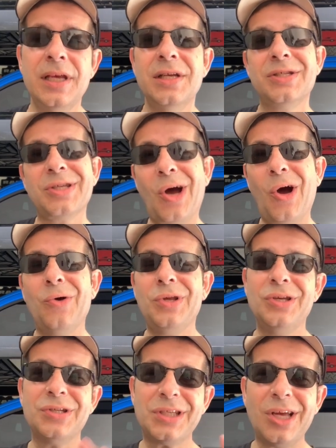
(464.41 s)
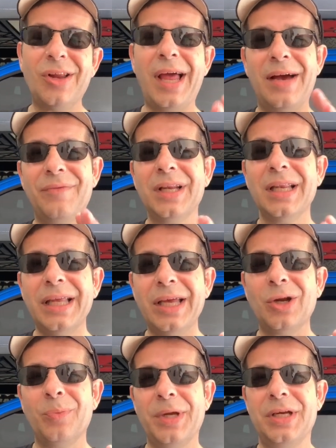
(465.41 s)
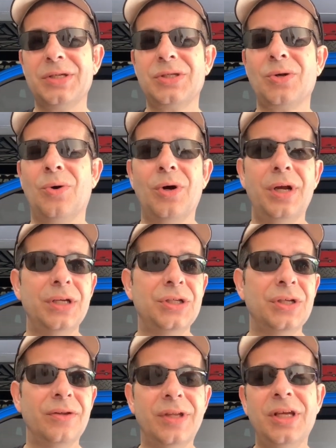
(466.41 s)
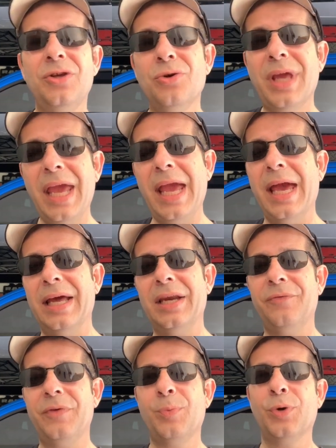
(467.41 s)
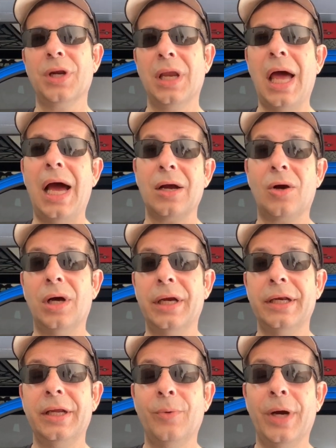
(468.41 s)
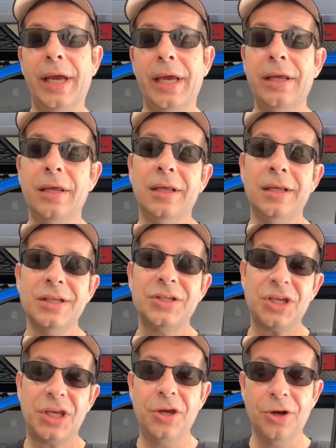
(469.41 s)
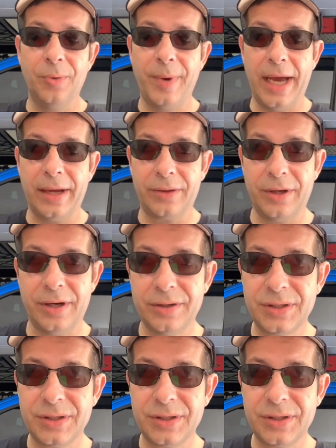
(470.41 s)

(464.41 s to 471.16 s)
So you still have a little bit of storage that you can, if you put a lock on anyway, secure back there.